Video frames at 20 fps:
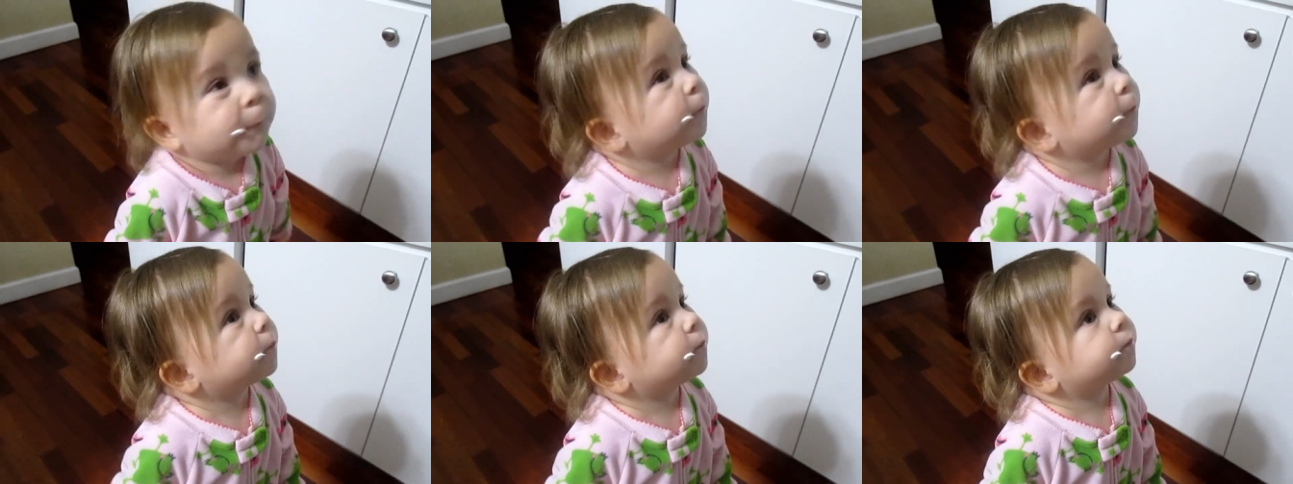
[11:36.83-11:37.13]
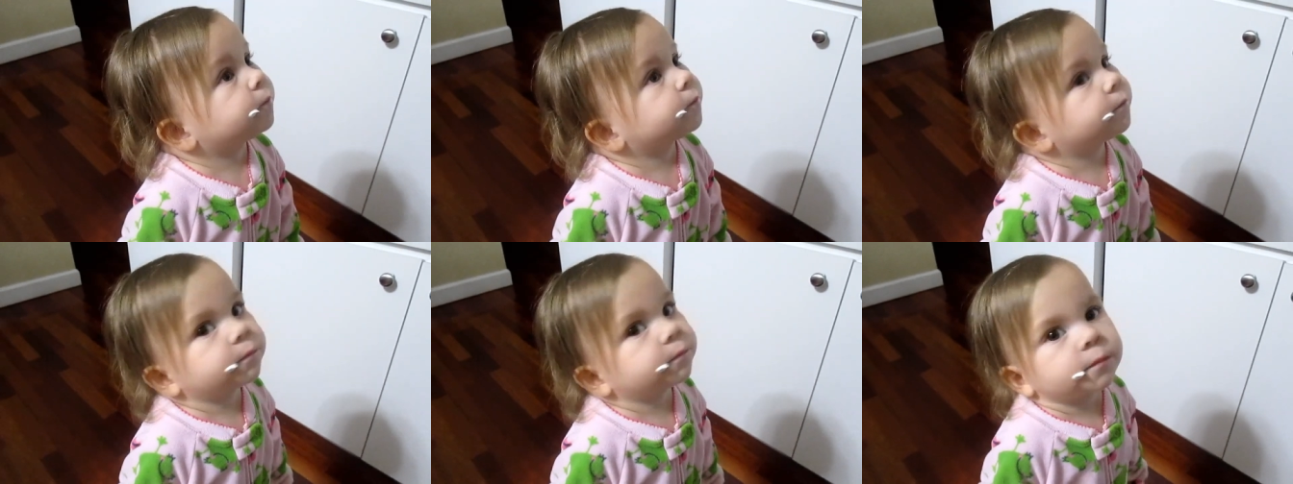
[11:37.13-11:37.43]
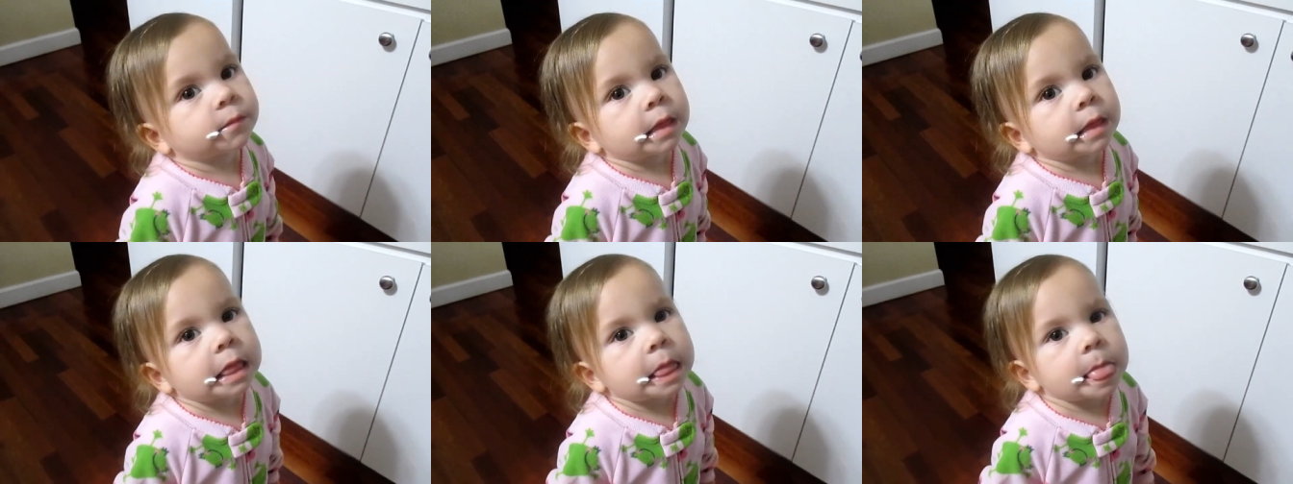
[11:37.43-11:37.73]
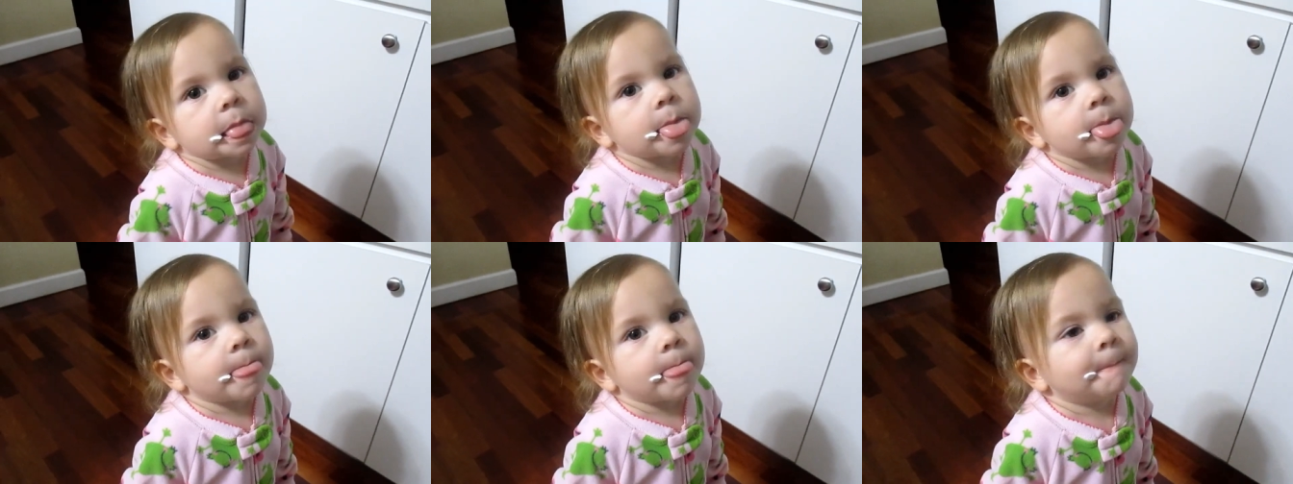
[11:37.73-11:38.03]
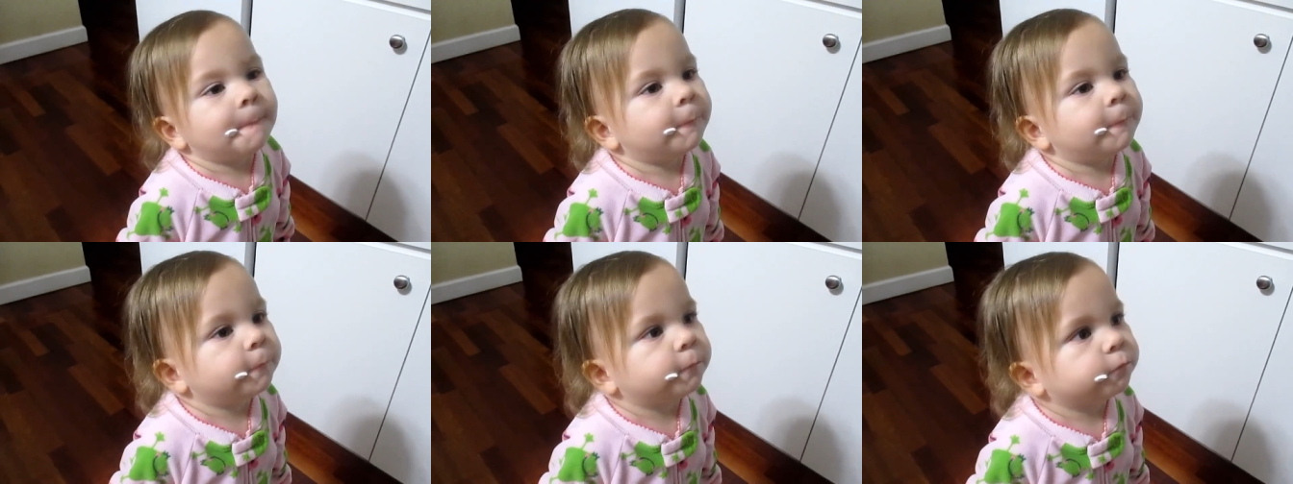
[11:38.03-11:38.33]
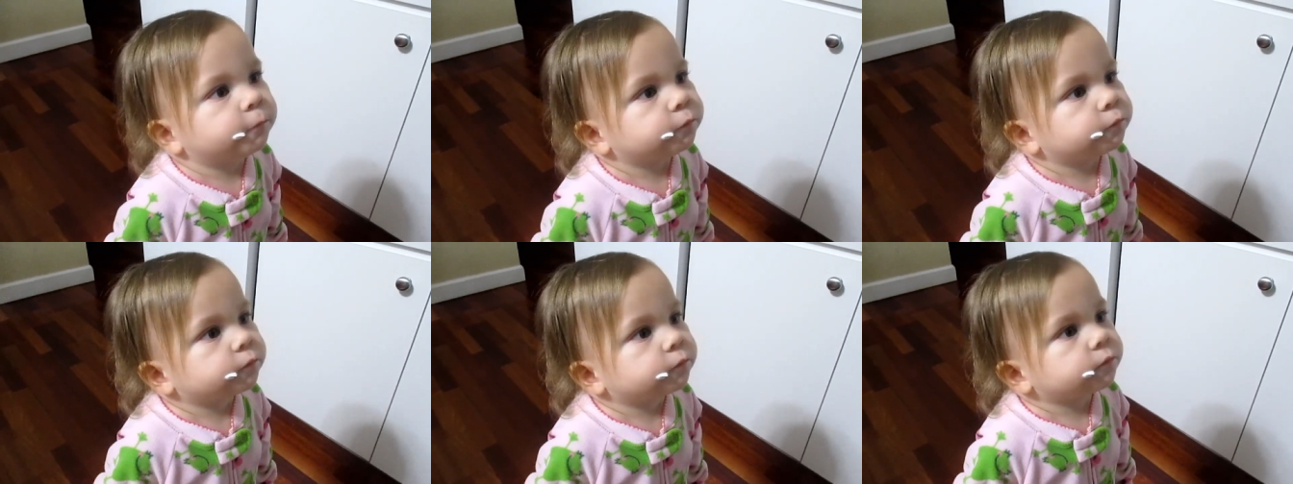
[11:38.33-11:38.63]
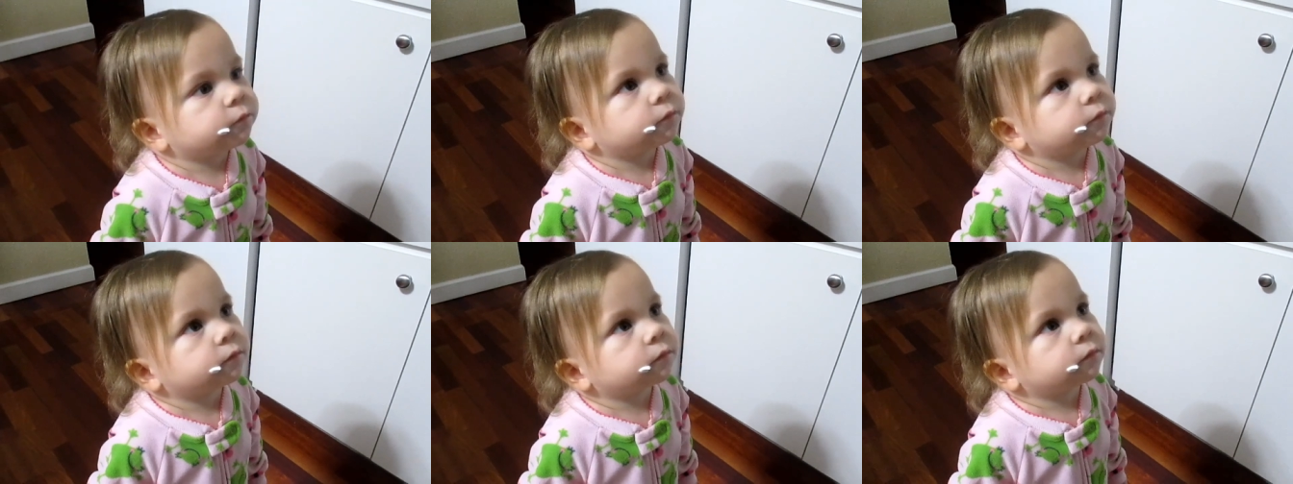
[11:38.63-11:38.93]
from sticking our finger in
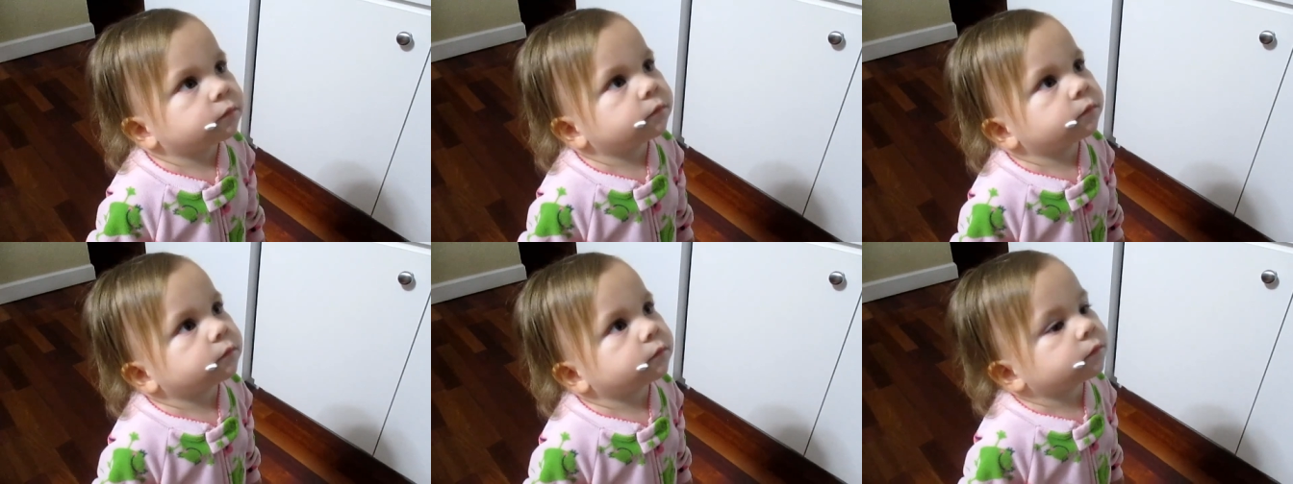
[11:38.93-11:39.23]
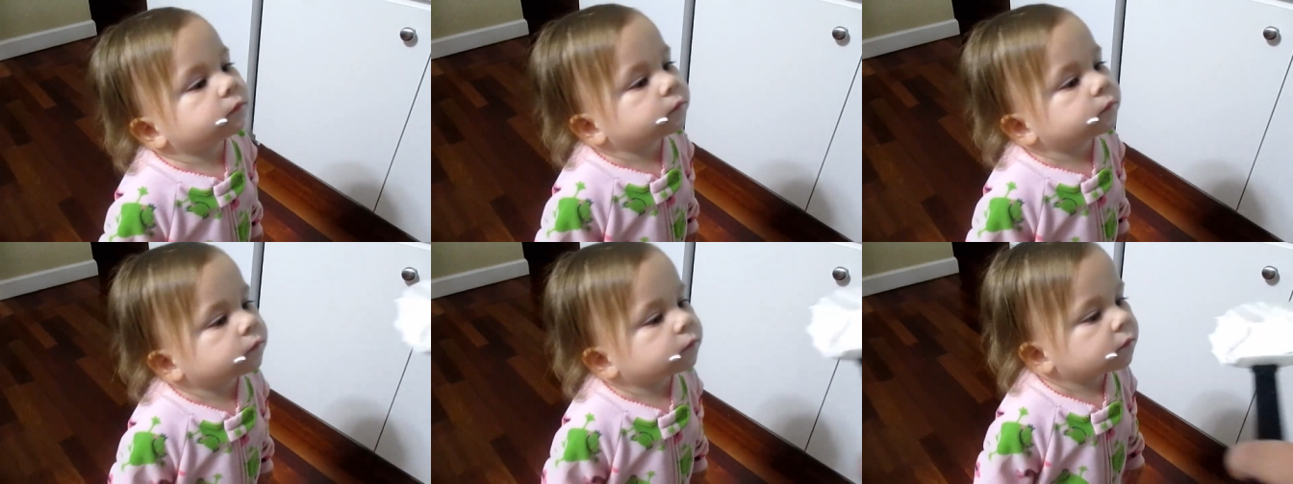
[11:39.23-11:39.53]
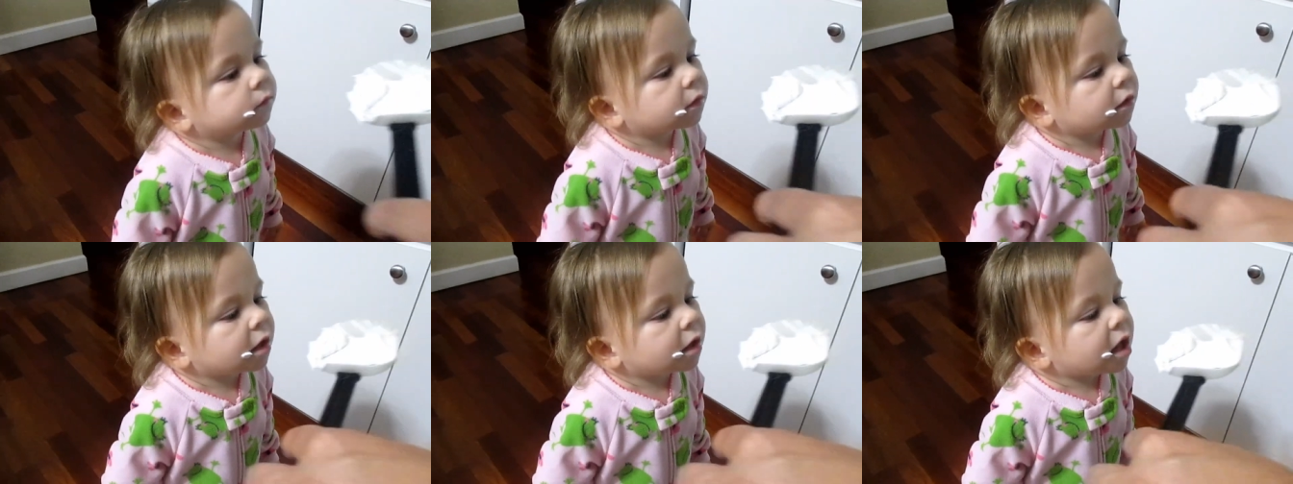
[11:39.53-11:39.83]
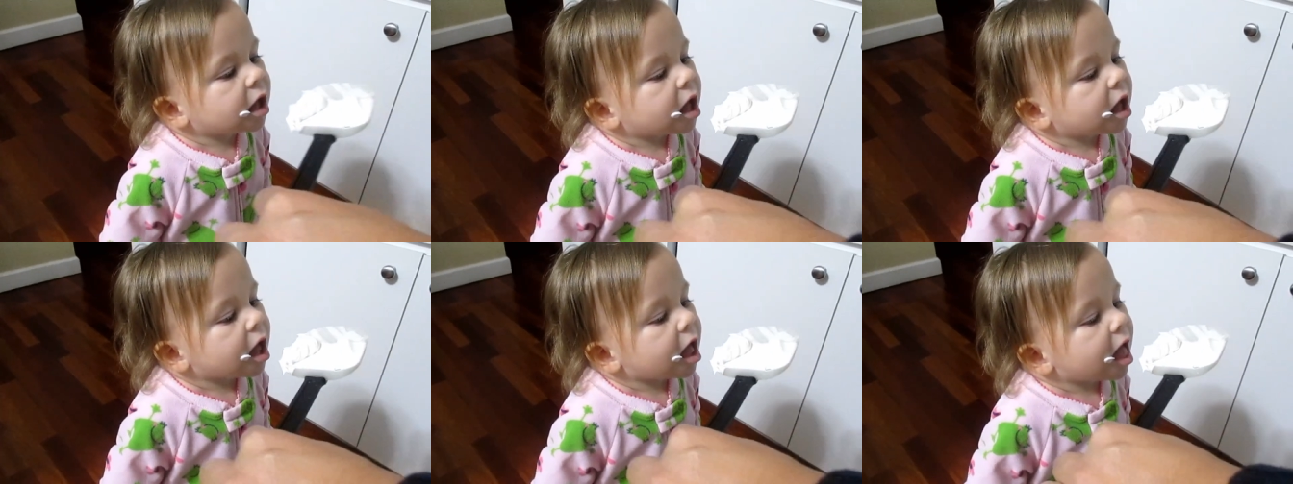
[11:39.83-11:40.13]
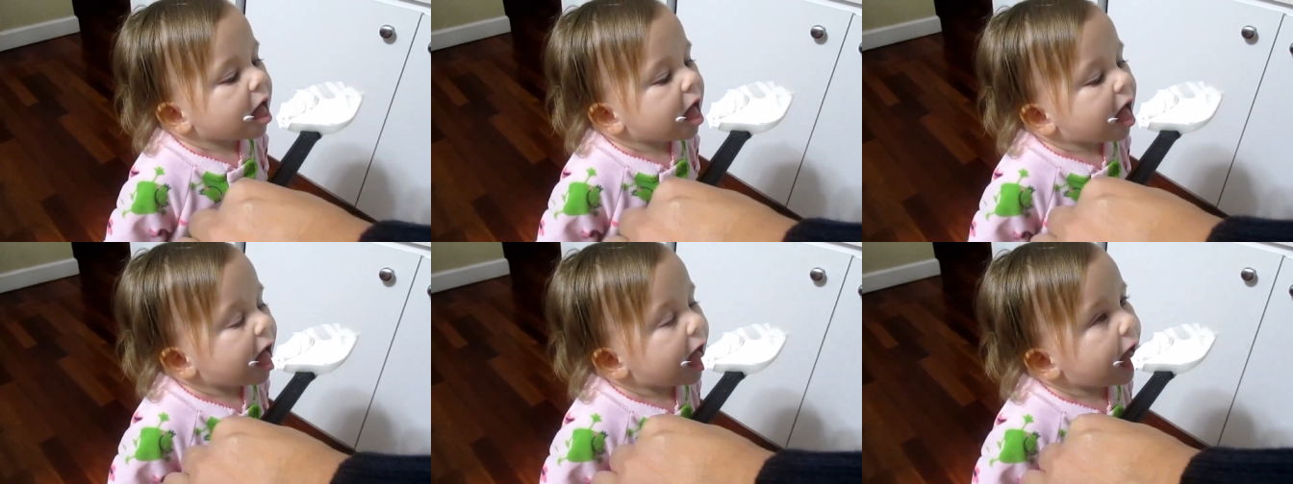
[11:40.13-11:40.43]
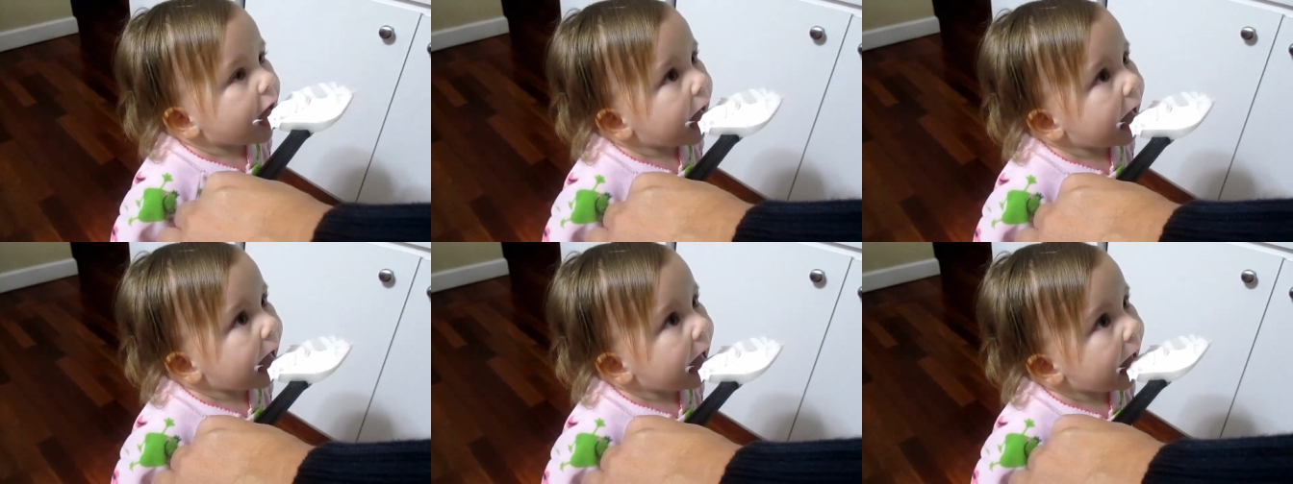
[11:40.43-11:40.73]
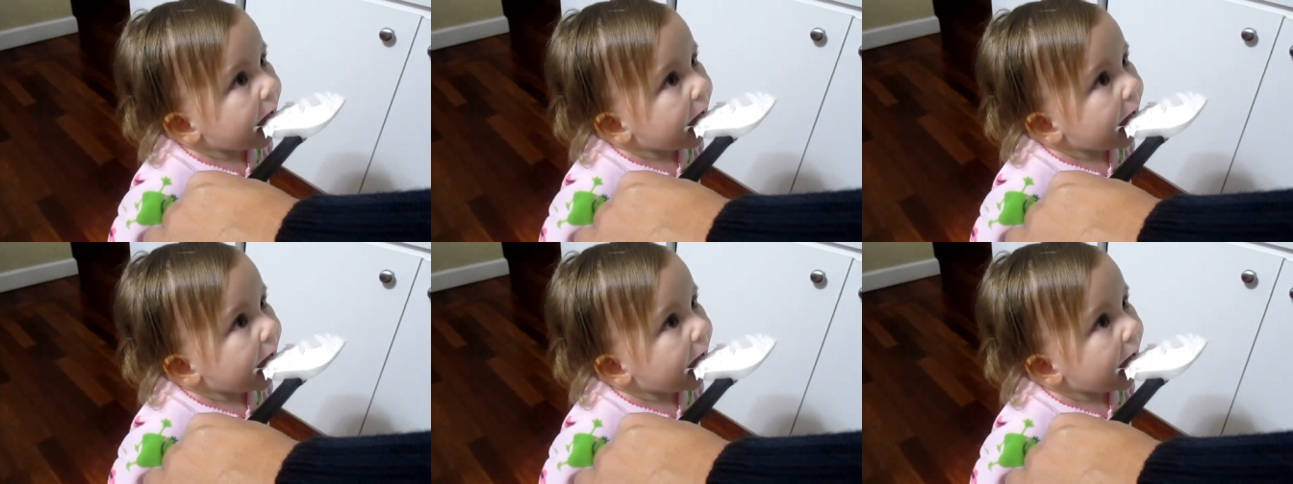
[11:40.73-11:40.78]
it to going full-on bites.